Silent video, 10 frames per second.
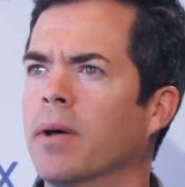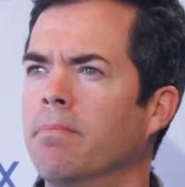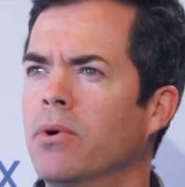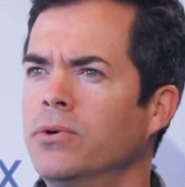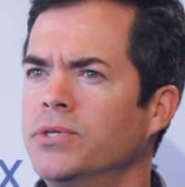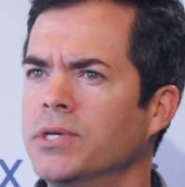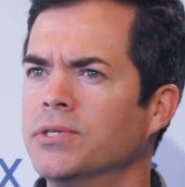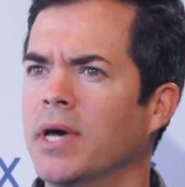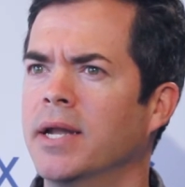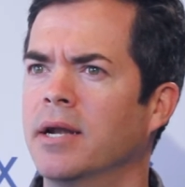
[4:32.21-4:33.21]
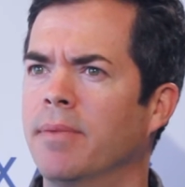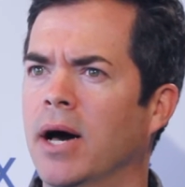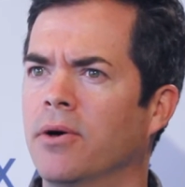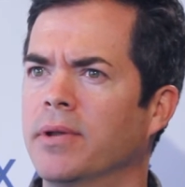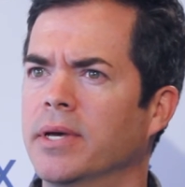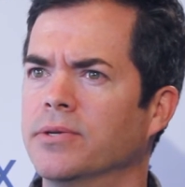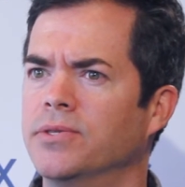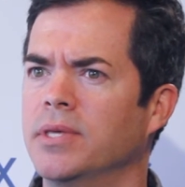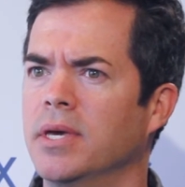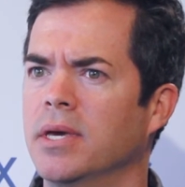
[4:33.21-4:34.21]
I'm most excited about
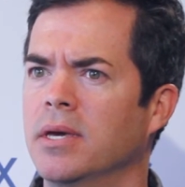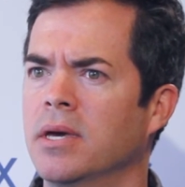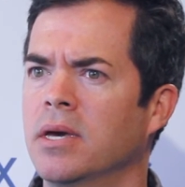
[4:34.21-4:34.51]
is the